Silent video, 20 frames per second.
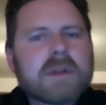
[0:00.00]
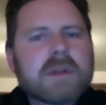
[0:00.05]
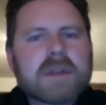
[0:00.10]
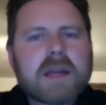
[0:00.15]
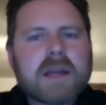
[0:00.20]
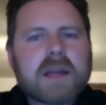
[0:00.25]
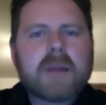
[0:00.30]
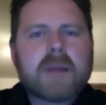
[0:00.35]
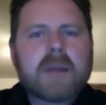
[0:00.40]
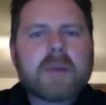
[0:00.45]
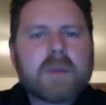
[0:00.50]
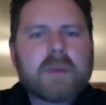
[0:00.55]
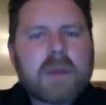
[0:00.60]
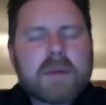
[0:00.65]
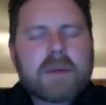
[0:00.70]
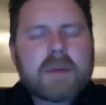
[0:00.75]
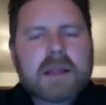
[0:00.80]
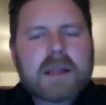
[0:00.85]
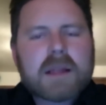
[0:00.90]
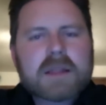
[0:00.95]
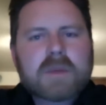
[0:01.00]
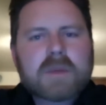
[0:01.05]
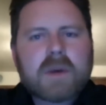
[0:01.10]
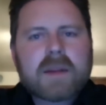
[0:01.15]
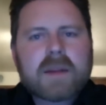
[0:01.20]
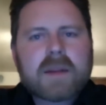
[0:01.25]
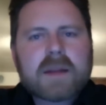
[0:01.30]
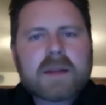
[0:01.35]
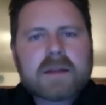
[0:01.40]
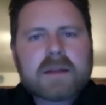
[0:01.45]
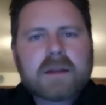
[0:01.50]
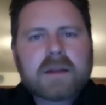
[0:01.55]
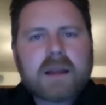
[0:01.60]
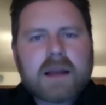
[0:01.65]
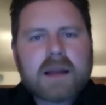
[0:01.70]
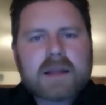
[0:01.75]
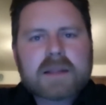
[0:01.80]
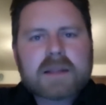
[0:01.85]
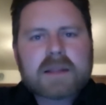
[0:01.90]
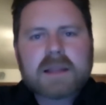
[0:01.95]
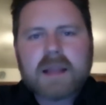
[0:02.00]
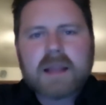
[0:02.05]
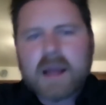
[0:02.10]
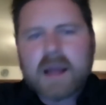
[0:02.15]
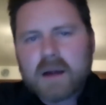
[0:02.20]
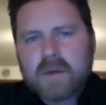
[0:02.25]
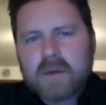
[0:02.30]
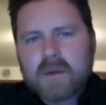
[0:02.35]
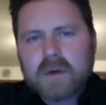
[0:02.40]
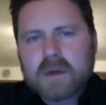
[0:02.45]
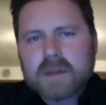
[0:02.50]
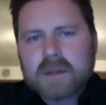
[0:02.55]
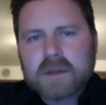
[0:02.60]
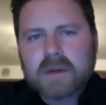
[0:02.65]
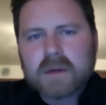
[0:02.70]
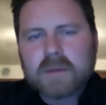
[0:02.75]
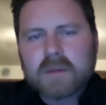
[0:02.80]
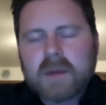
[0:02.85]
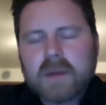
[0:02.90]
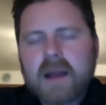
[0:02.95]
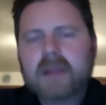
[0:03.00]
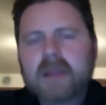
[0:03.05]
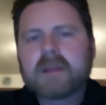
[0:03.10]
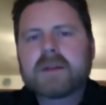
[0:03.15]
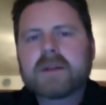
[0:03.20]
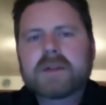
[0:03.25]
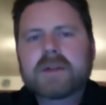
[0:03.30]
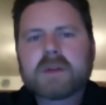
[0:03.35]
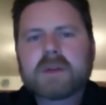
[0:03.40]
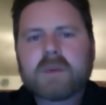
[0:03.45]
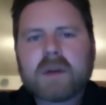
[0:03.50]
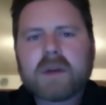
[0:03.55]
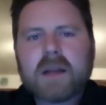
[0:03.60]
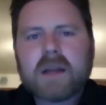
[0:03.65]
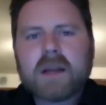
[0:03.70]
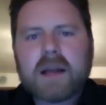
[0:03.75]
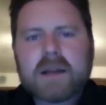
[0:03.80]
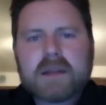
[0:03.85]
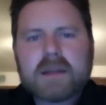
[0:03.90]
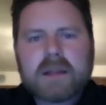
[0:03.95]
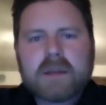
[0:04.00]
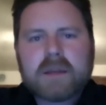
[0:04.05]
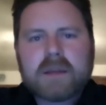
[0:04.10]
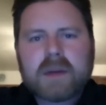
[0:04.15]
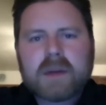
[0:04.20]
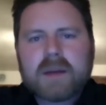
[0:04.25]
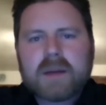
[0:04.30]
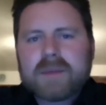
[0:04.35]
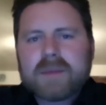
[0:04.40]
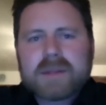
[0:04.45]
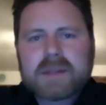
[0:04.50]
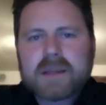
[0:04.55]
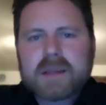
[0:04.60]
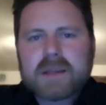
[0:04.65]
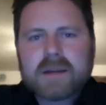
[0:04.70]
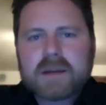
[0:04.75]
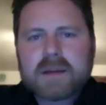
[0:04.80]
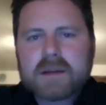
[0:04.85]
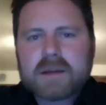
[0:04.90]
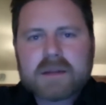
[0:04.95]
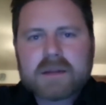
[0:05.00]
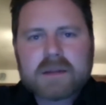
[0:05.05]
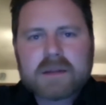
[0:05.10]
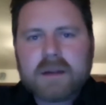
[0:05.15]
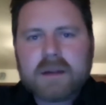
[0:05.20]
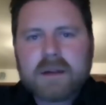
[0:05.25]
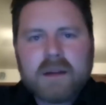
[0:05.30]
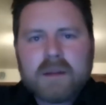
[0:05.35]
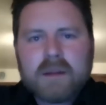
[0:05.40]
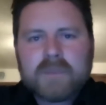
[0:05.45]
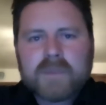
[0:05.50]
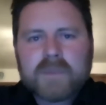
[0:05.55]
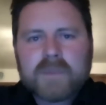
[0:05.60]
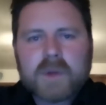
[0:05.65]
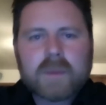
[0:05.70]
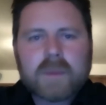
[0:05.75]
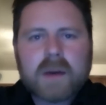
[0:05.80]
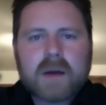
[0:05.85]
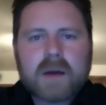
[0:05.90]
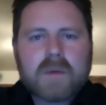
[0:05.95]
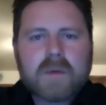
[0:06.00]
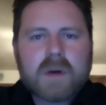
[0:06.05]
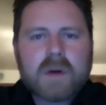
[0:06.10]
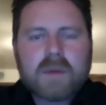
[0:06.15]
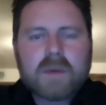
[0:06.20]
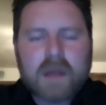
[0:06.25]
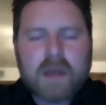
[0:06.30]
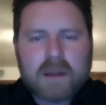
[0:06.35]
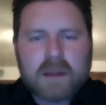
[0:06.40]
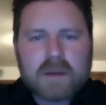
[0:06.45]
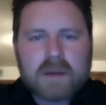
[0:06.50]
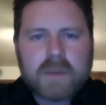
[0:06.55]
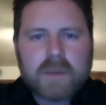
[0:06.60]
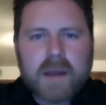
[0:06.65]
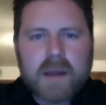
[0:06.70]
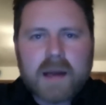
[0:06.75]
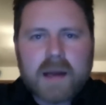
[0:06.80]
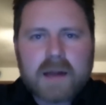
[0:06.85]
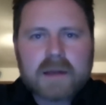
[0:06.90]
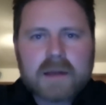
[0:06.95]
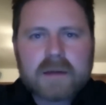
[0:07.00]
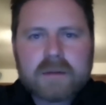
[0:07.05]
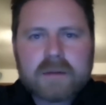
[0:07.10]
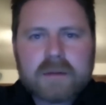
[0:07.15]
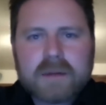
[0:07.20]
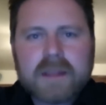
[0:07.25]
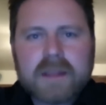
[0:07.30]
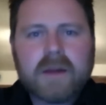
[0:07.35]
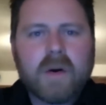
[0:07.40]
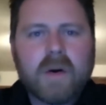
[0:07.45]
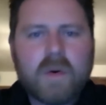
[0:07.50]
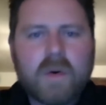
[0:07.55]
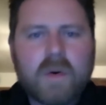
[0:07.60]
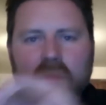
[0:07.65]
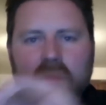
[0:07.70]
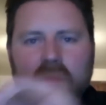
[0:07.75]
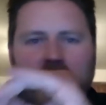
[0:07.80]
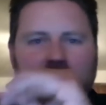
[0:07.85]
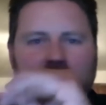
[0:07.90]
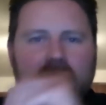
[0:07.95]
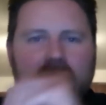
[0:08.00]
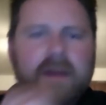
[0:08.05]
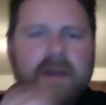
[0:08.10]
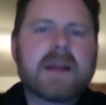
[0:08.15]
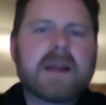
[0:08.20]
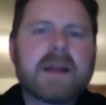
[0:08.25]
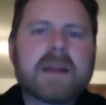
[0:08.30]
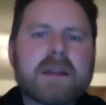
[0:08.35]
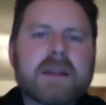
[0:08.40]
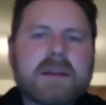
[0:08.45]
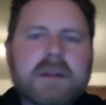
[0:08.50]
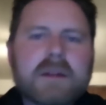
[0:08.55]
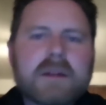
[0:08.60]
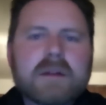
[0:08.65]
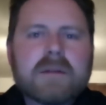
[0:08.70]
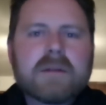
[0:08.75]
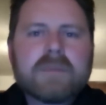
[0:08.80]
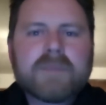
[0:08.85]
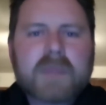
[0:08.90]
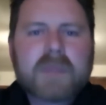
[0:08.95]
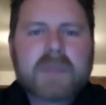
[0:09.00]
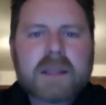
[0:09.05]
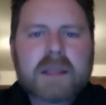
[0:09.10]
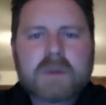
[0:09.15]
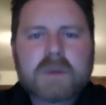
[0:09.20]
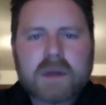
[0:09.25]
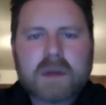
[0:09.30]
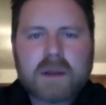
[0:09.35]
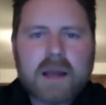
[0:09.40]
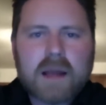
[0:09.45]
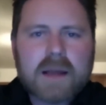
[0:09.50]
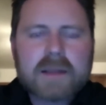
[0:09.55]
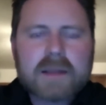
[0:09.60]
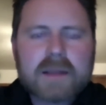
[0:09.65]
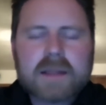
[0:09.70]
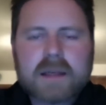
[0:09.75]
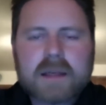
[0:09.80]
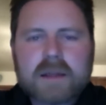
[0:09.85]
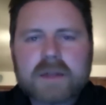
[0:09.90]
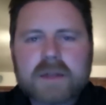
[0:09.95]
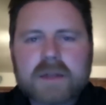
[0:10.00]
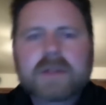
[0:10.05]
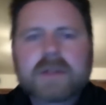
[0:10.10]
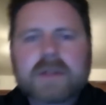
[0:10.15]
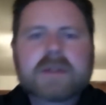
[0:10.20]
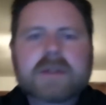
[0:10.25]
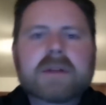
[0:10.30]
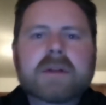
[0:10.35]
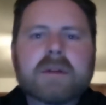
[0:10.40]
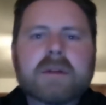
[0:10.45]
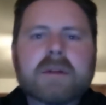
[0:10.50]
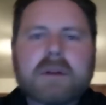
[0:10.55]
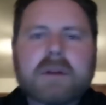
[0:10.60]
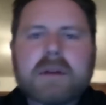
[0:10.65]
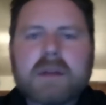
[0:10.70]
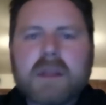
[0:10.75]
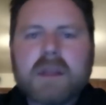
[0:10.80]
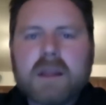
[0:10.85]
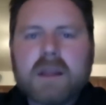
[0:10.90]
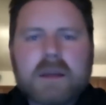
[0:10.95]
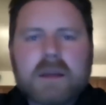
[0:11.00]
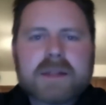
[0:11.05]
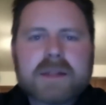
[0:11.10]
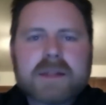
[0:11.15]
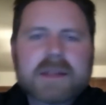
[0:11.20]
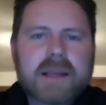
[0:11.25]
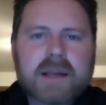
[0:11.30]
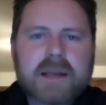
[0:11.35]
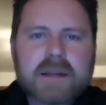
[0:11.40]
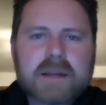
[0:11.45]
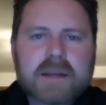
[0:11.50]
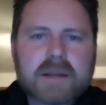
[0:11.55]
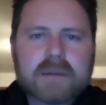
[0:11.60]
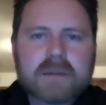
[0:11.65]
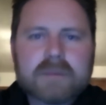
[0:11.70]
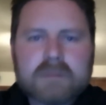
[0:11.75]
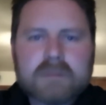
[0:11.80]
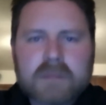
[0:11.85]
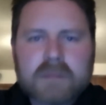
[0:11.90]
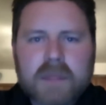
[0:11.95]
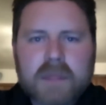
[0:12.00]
one time. Or maybe that's why that didn't last the hours or the mileage or whatnot did. But I'm going to tell you this, no matter what, when I look back, the only thing I can do is what a lot of technicians are doing. You're just guessing.